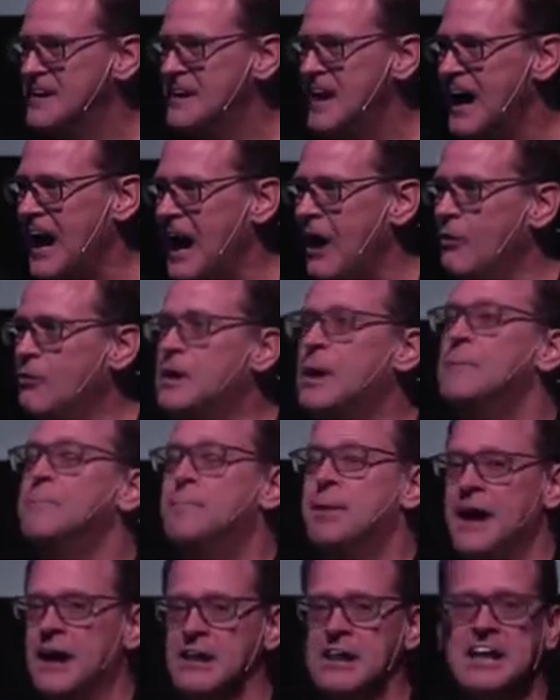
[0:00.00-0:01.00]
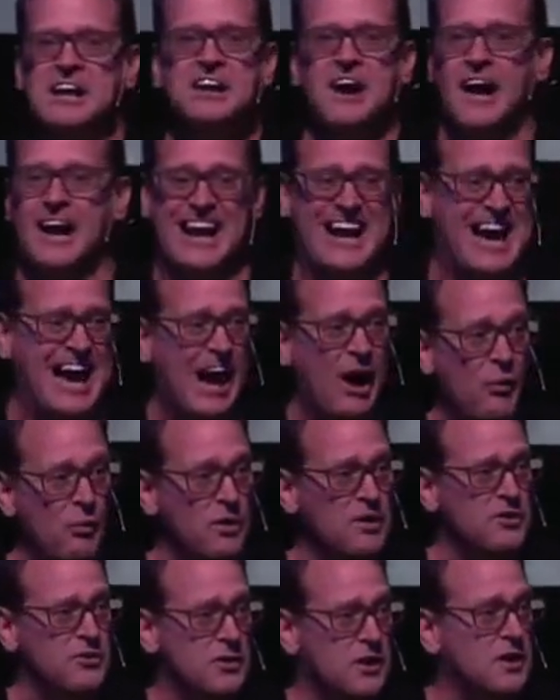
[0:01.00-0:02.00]
How compelling. God, how
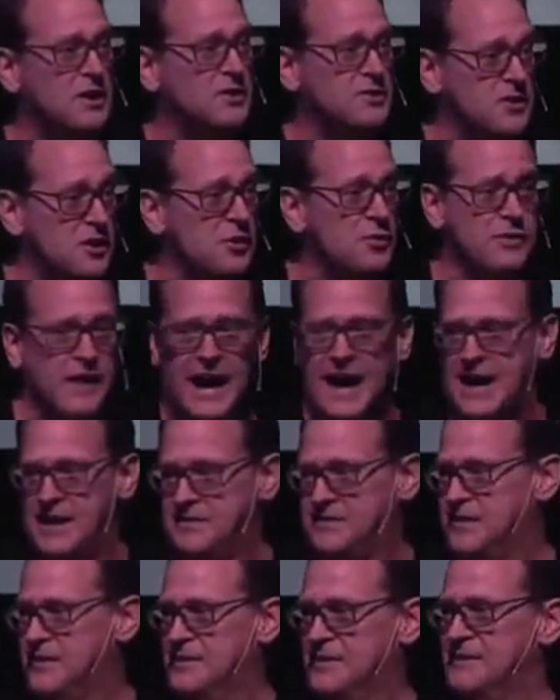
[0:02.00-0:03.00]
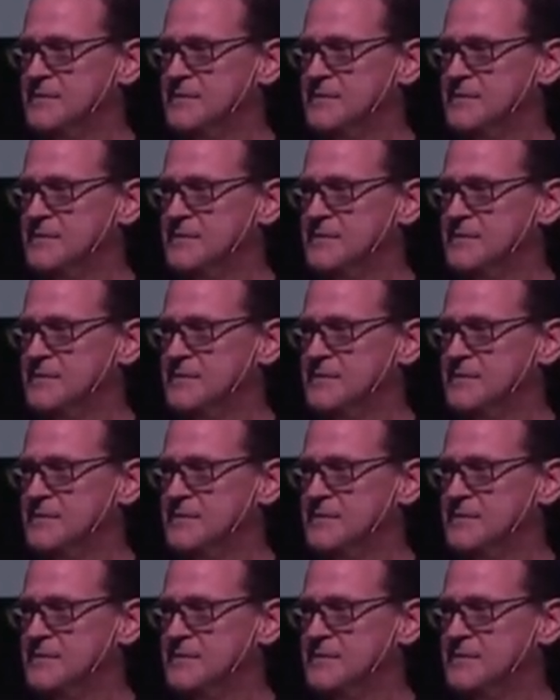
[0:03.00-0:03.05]
are you going to do that?